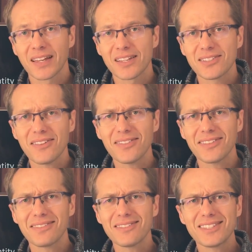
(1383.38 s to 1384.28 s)
So
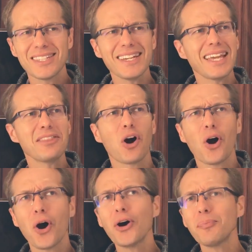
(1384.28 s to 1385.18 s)
see again the
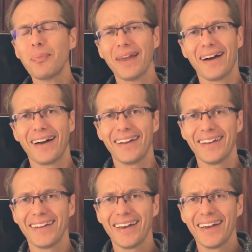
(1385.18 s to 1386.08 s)
heart behind
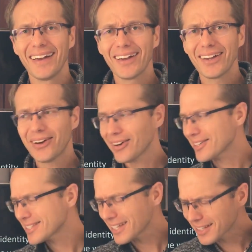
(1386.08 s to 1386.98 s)
it. God is
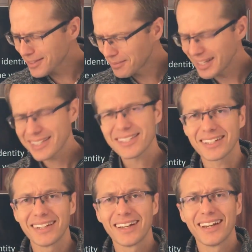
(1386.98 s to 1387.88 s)
telling them, listen,